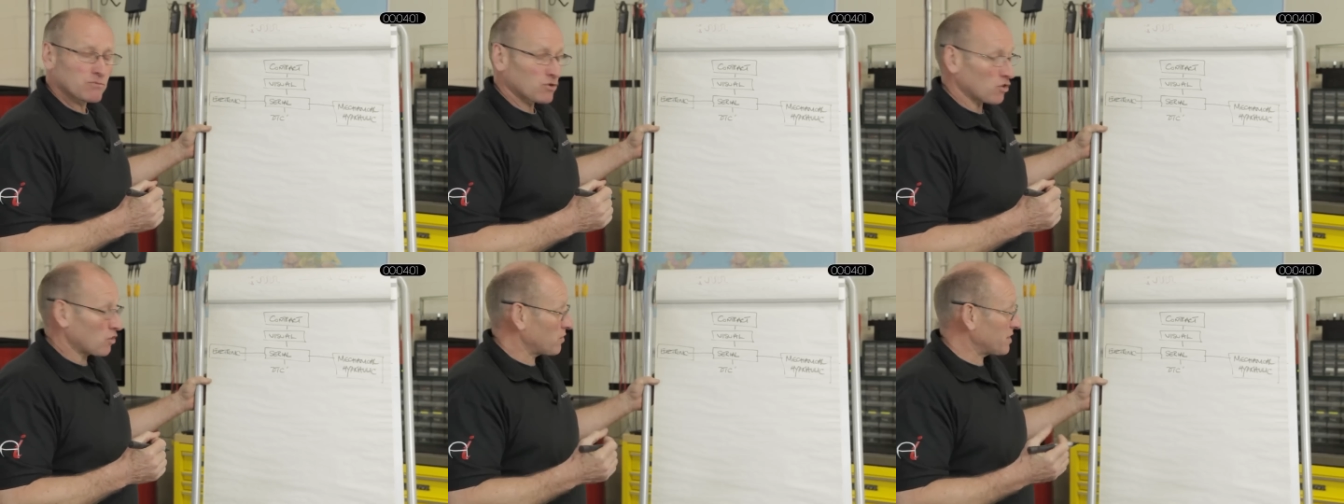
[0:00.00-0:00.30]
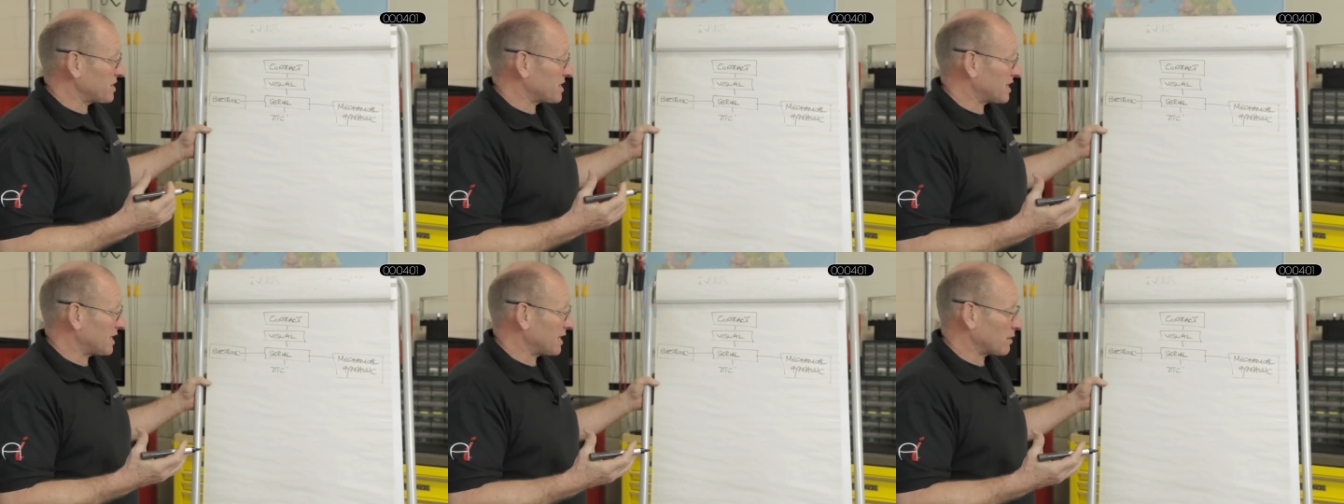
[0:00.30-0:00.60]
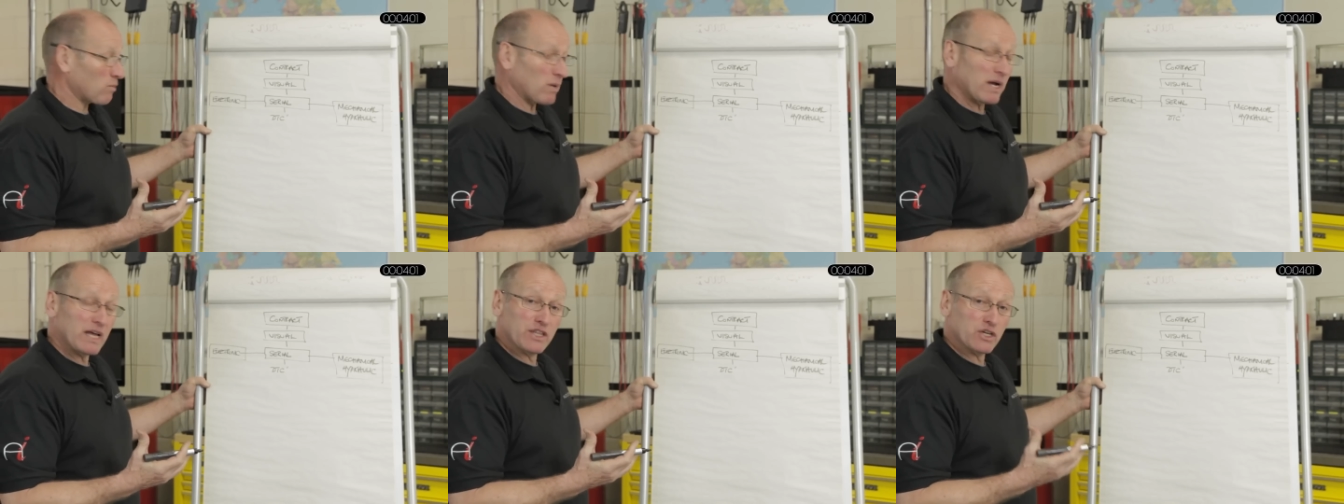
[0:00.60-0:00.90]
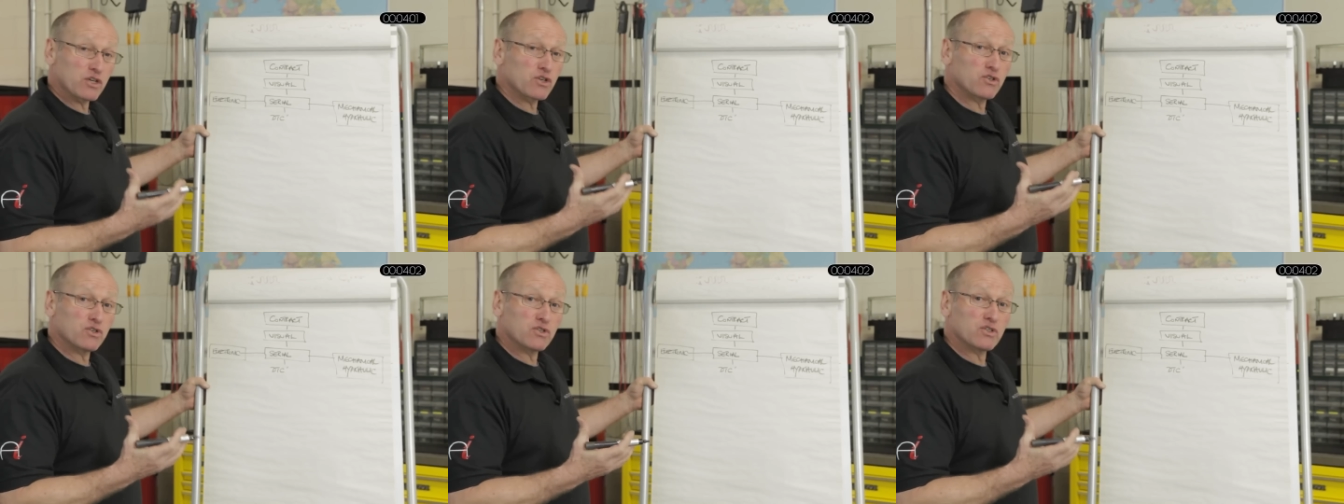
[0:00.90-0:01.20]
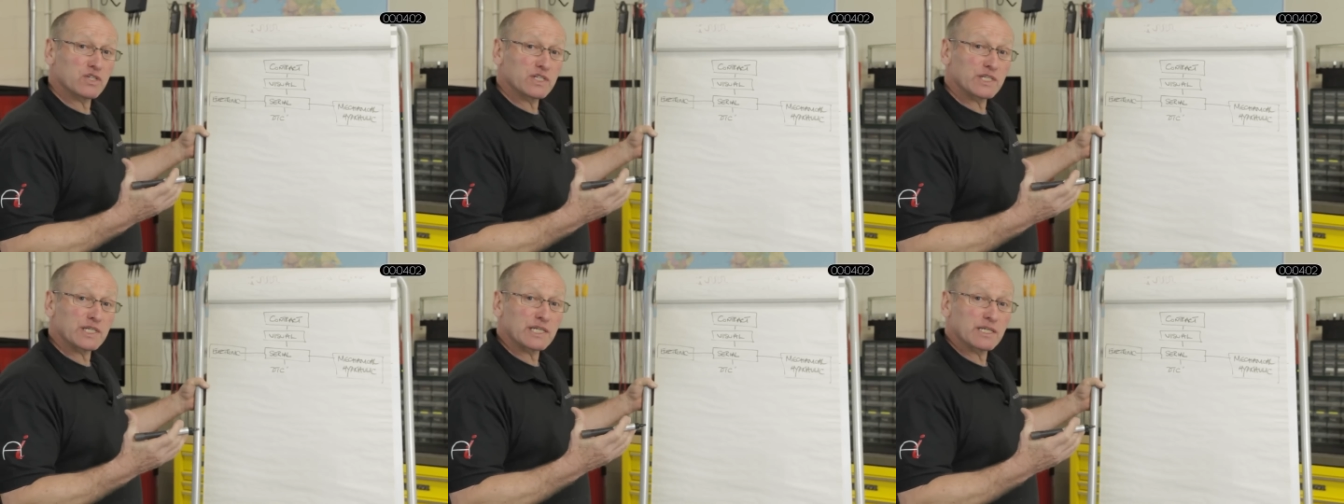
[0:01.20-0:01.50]
or indeed why the
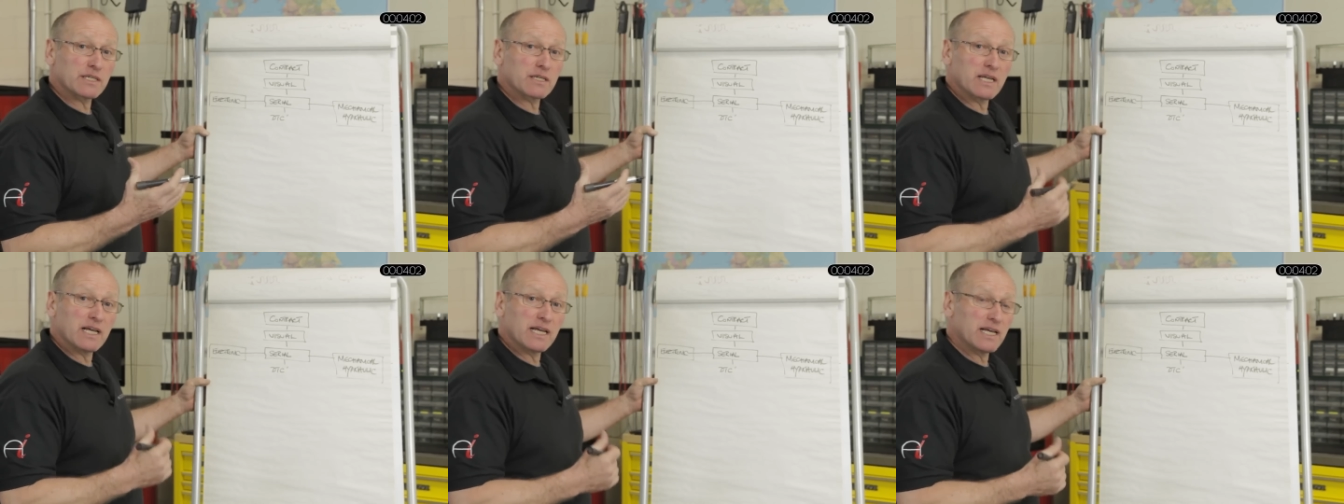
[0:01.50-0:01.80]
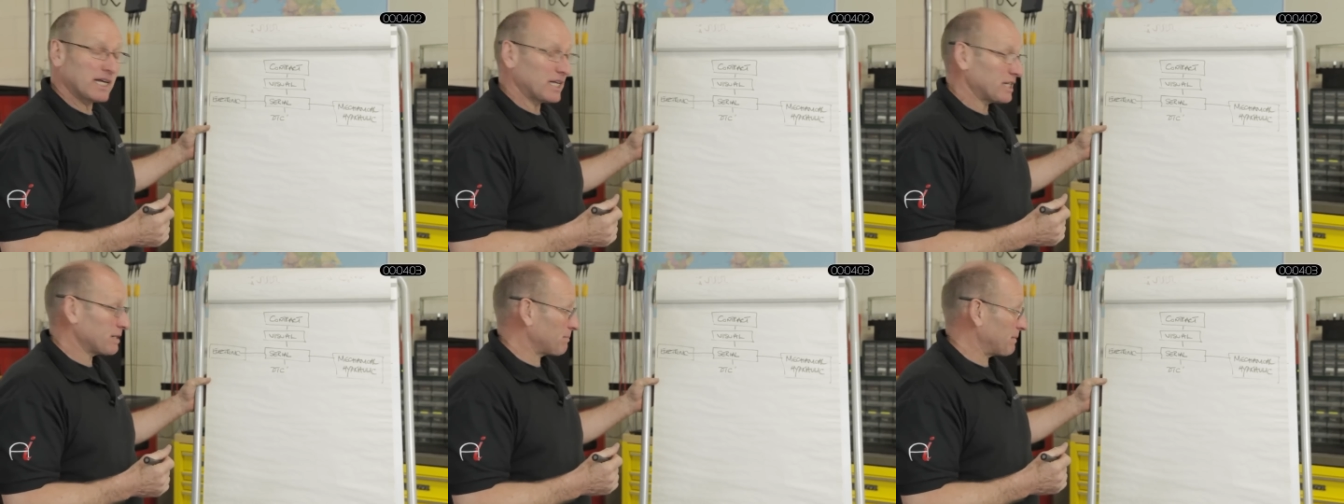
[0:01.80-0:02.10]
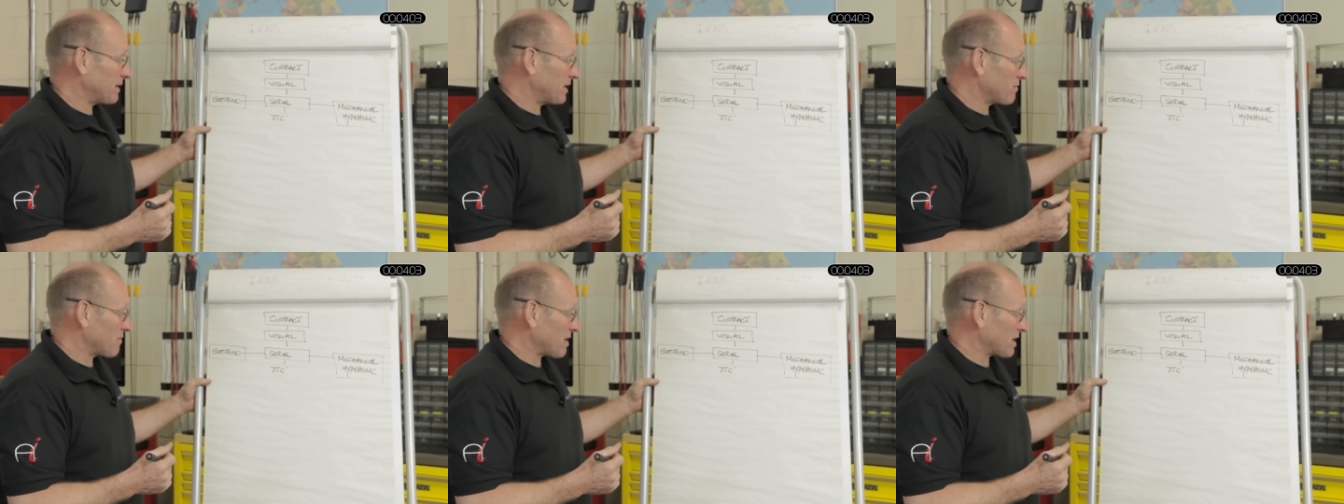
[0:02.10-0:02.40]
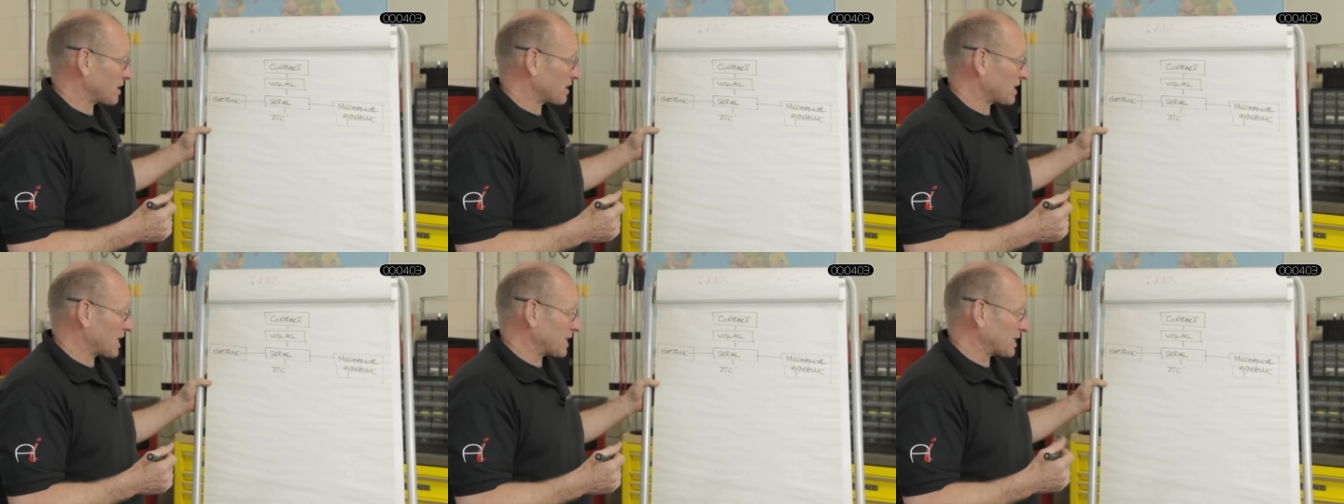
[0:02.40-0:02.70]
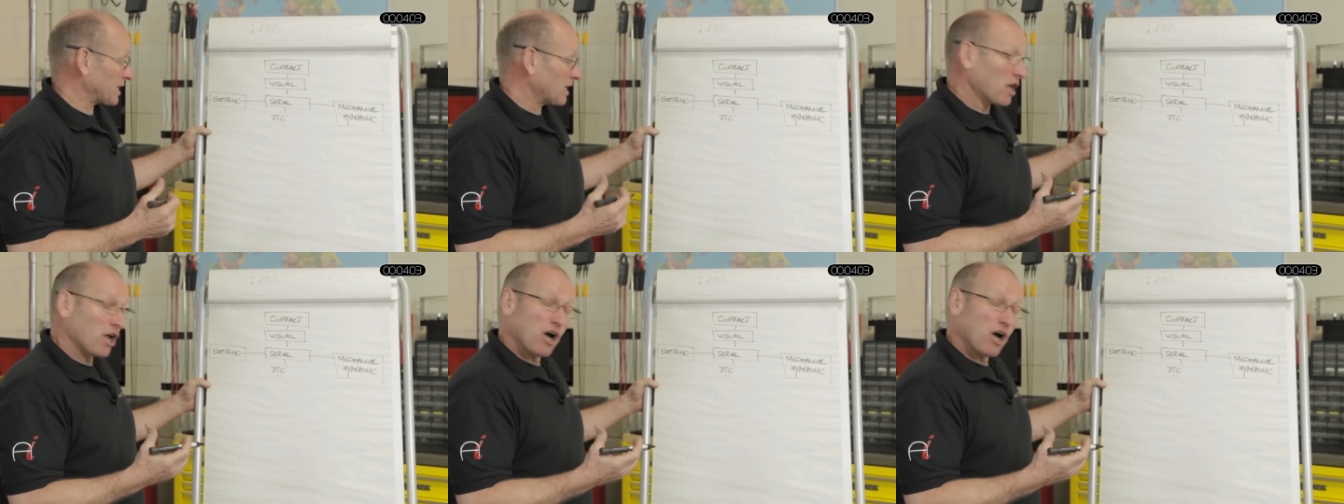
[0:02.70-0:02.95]
cause uh, has been recognised.